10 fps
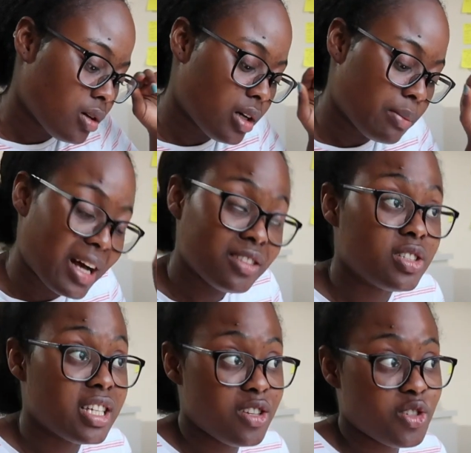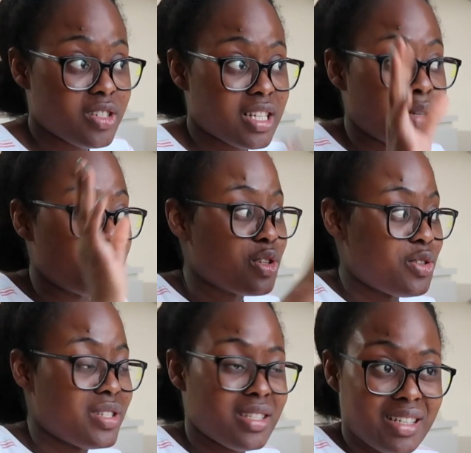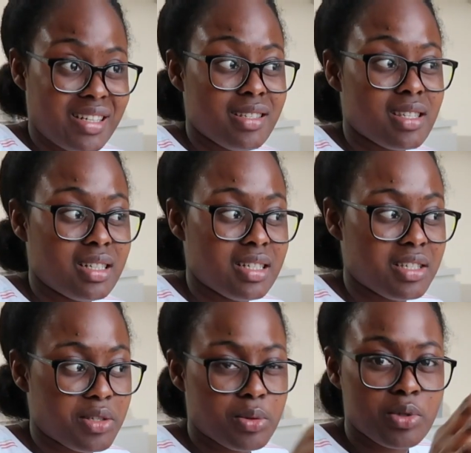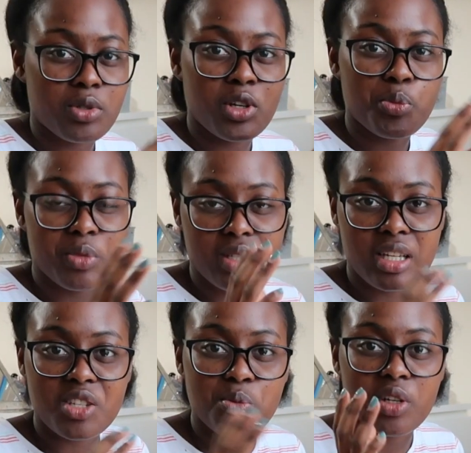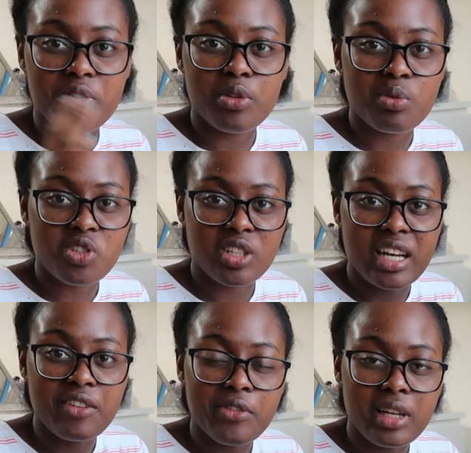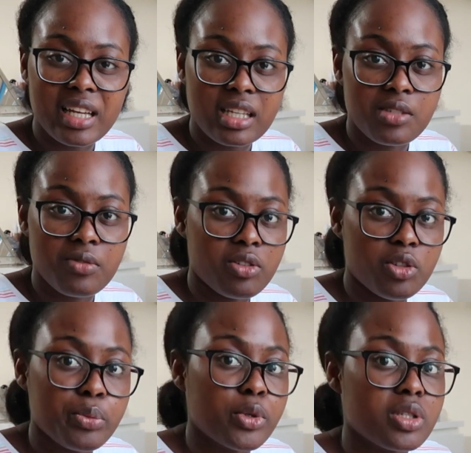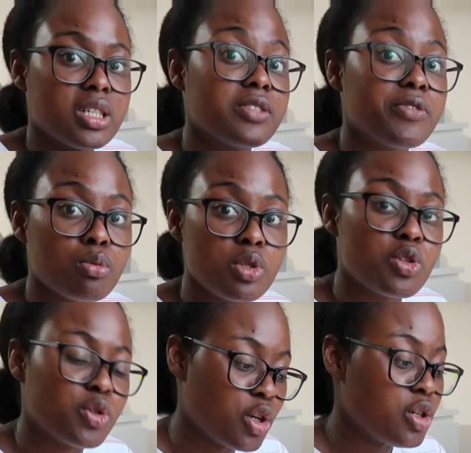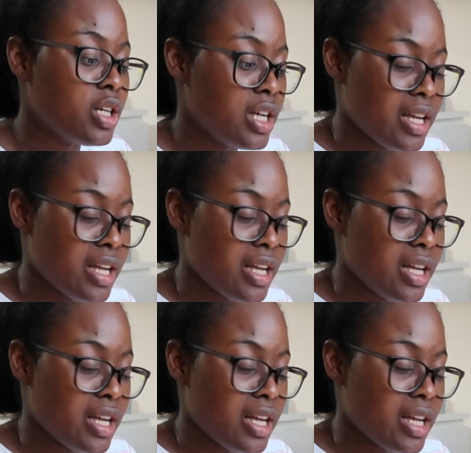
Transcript: annotations, and I'm also using the internet as well to help me to get more information that I feel like is very important for me to know.